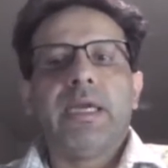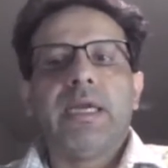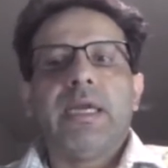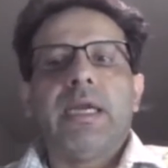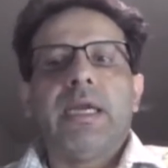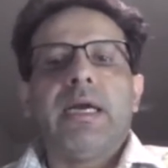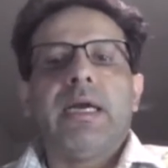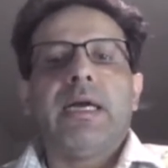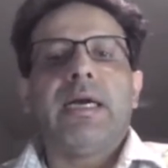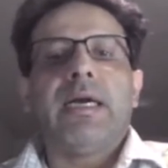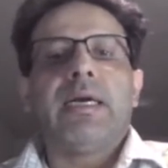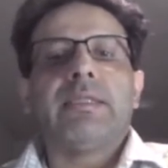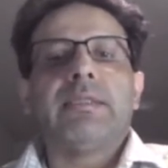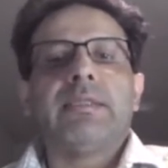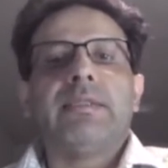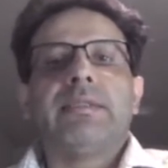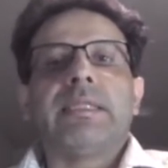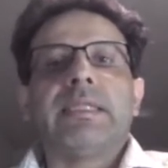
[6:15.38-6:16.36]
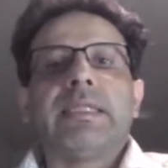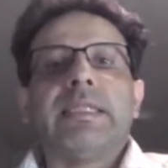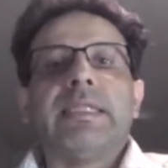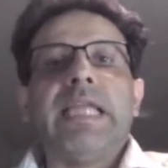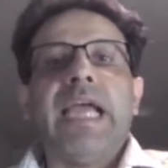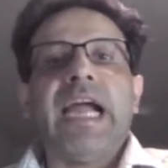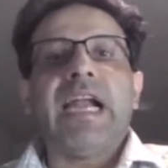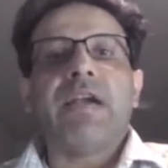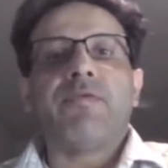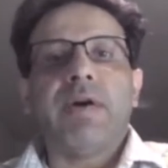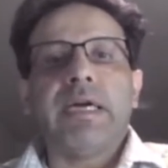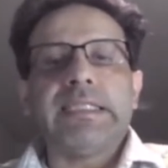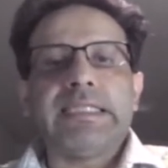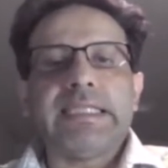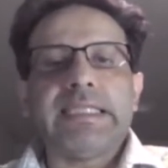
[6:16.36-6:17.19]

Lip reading: that one